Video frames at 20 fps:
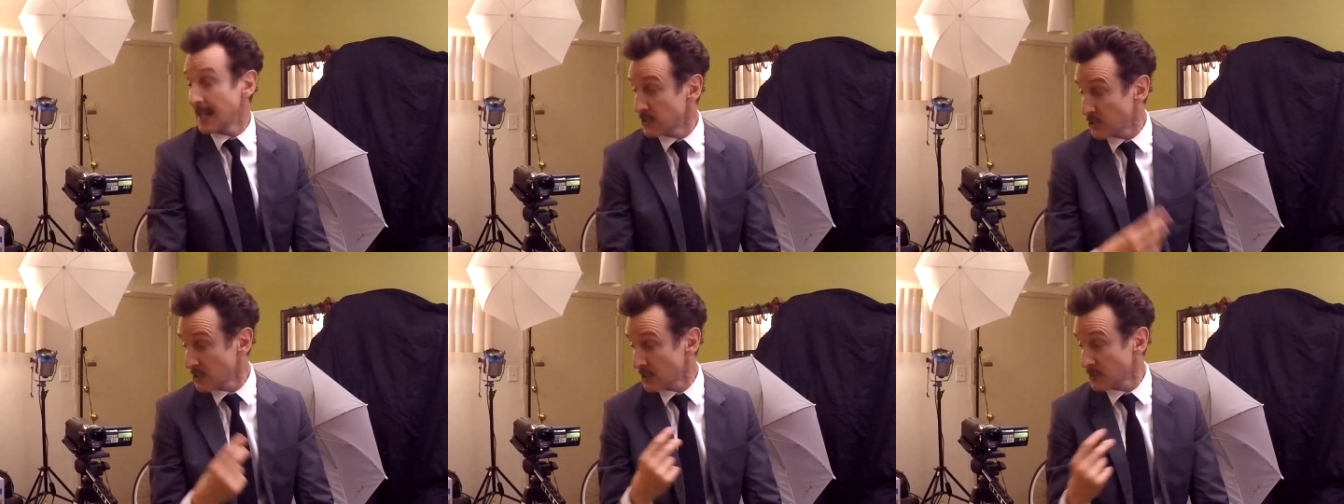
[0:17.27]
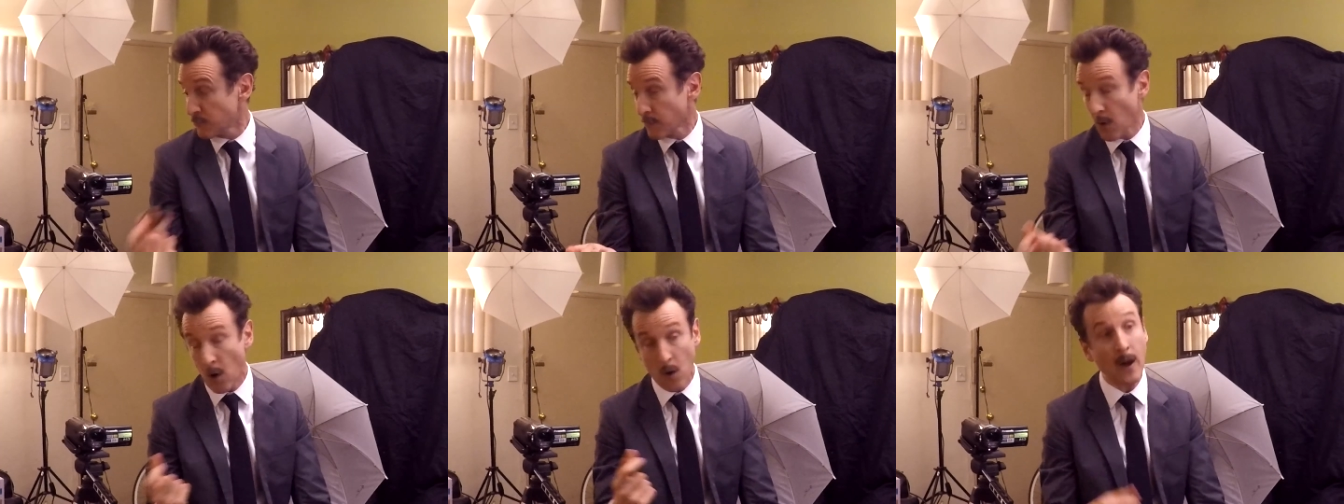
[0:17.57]

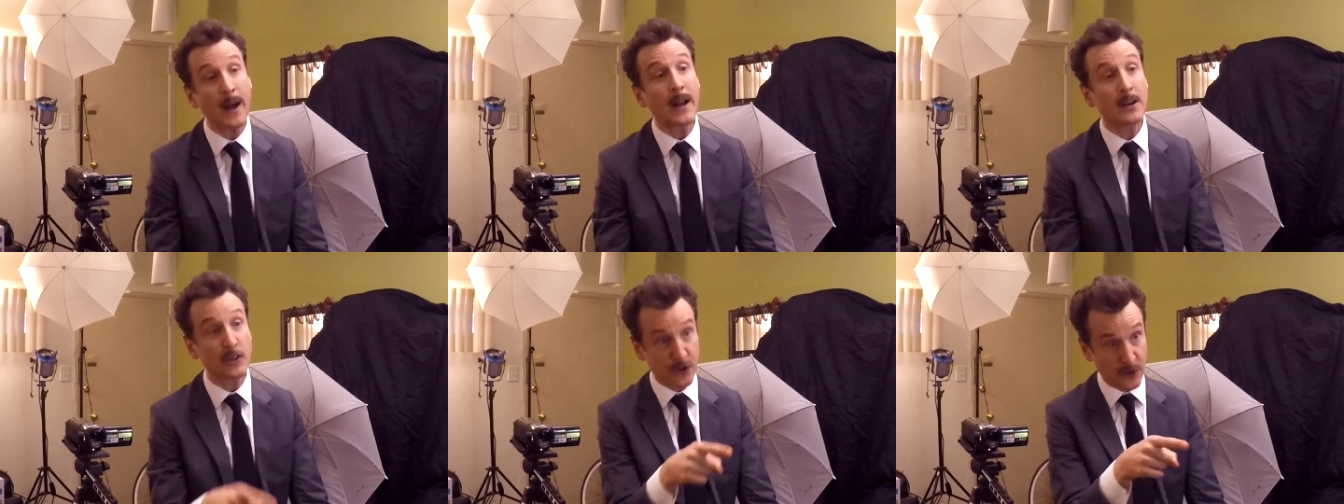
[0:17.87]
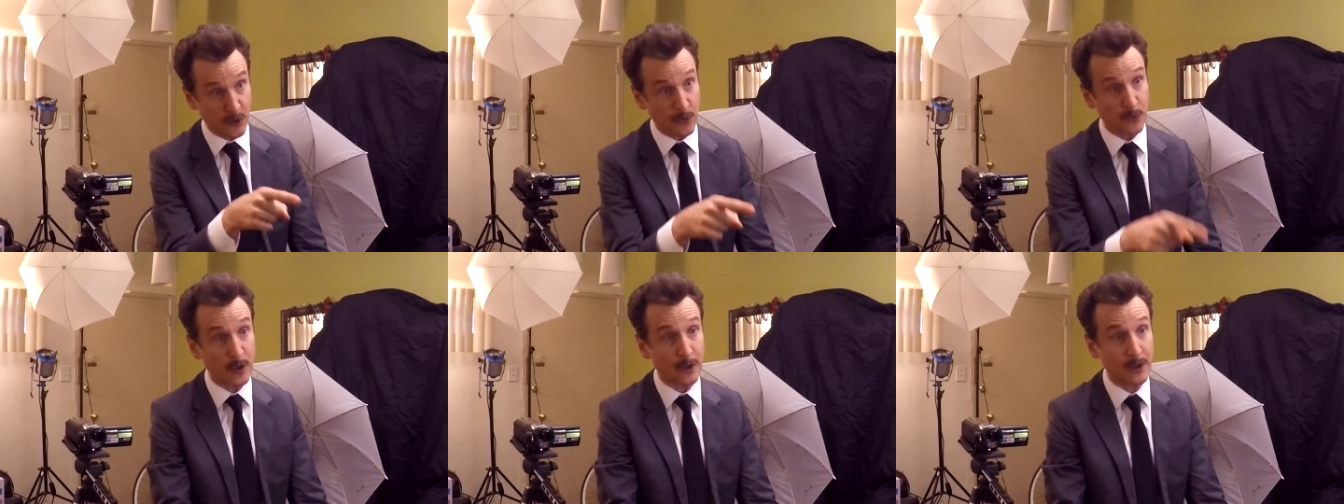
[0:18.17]
just roll and
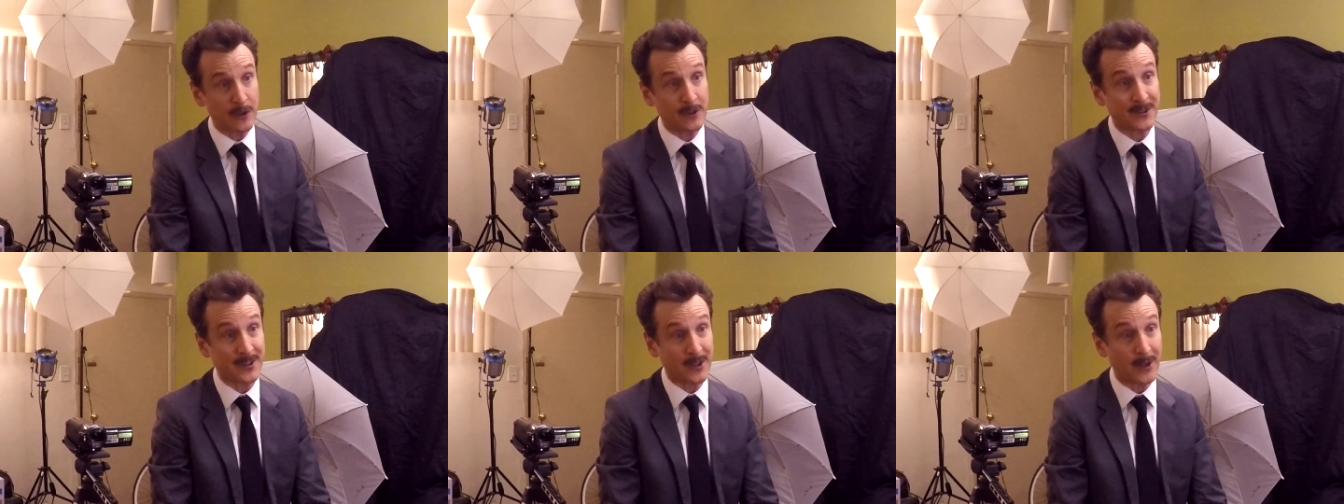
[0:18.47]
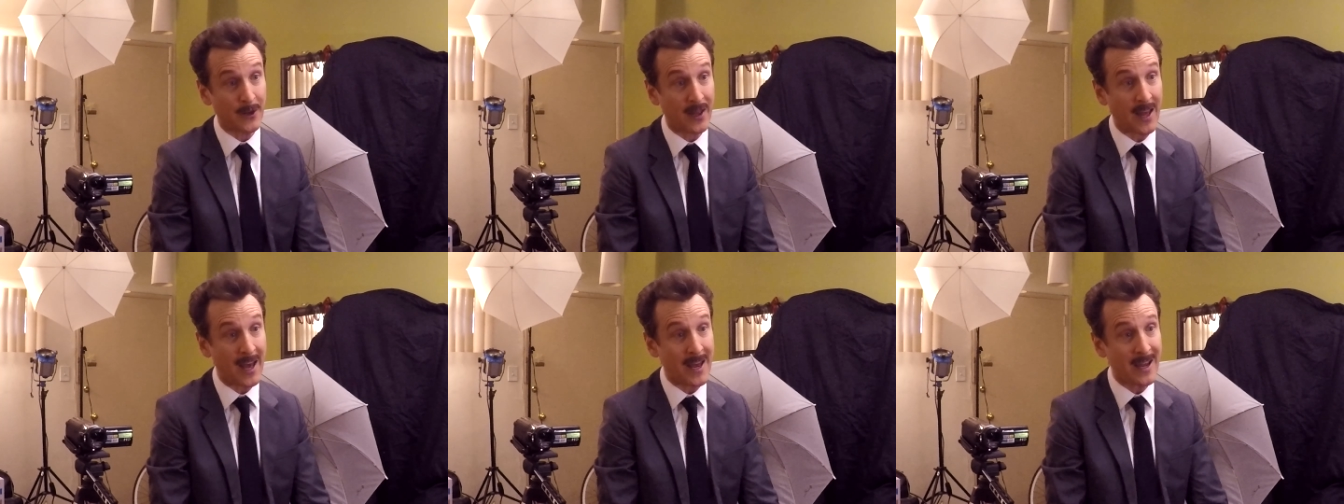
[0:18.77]
shoot rehearsal,
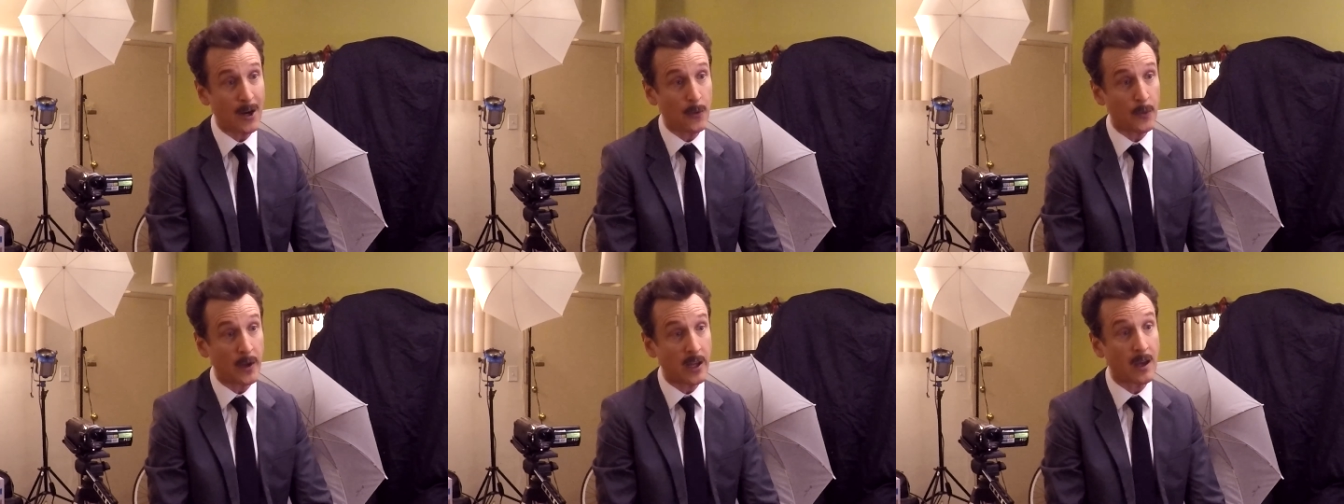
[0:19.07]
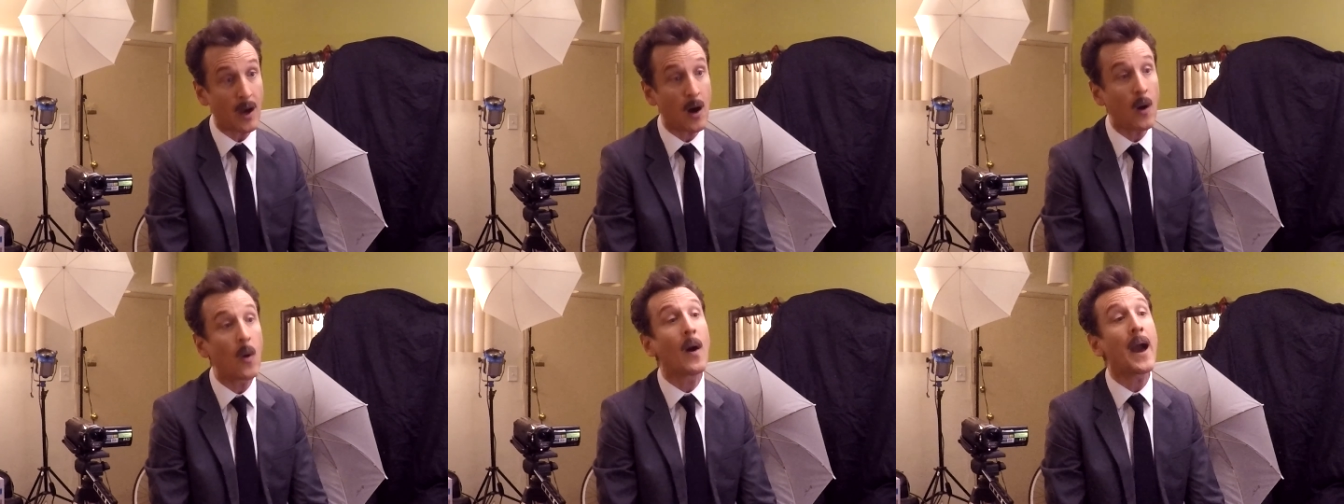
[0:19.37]
okay? Here we
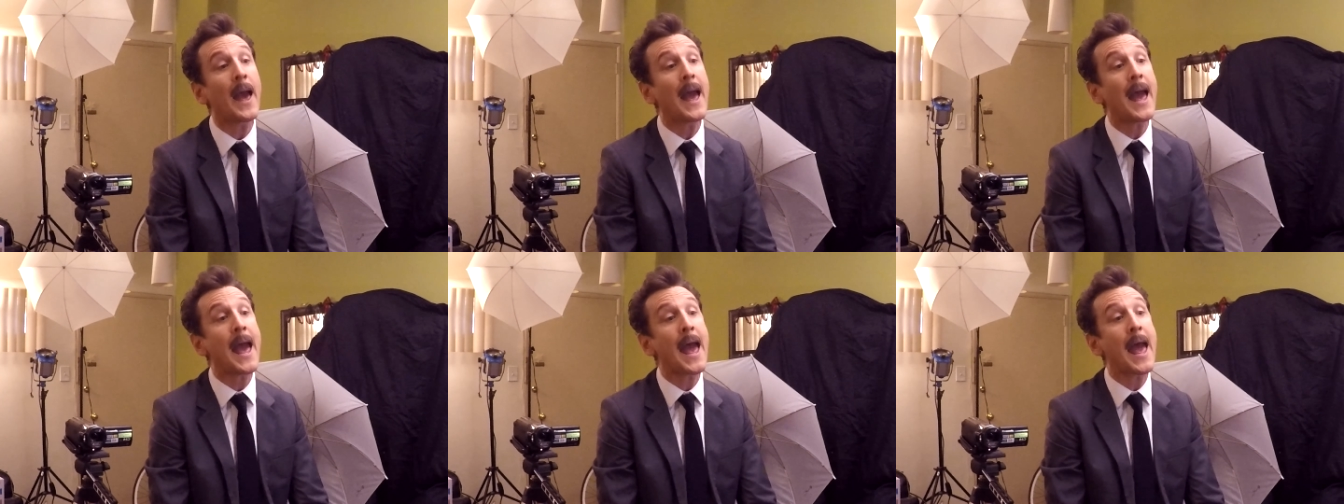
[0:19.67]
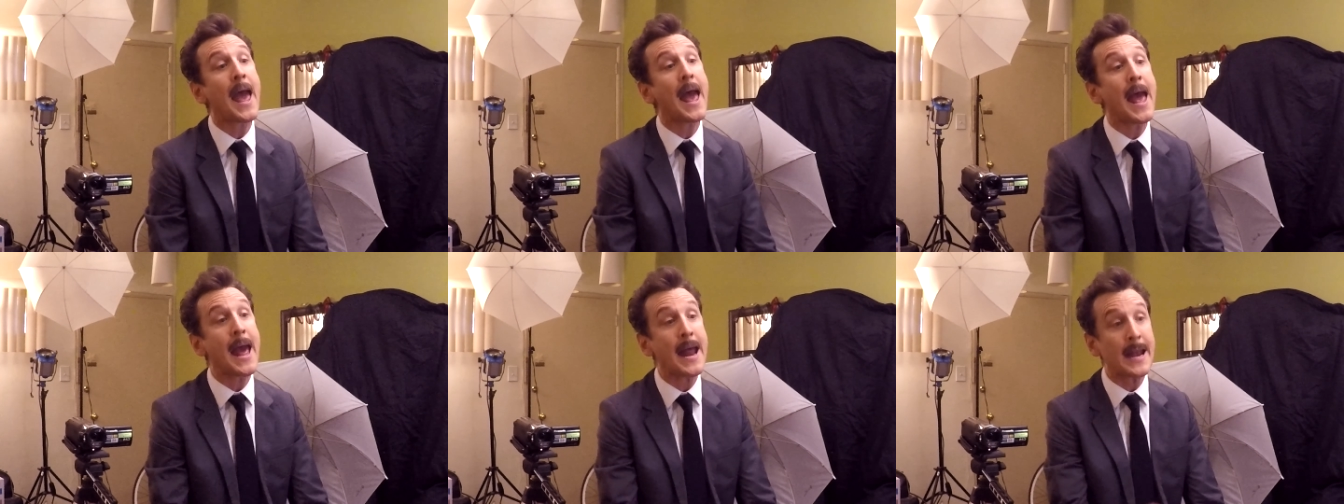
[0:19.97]
go.
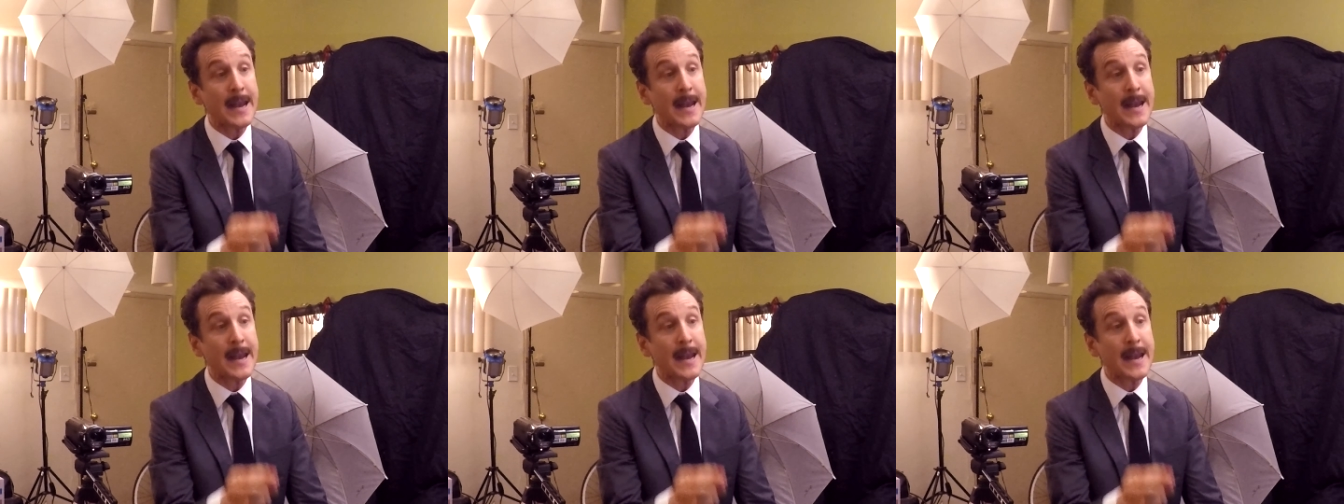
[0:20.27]
And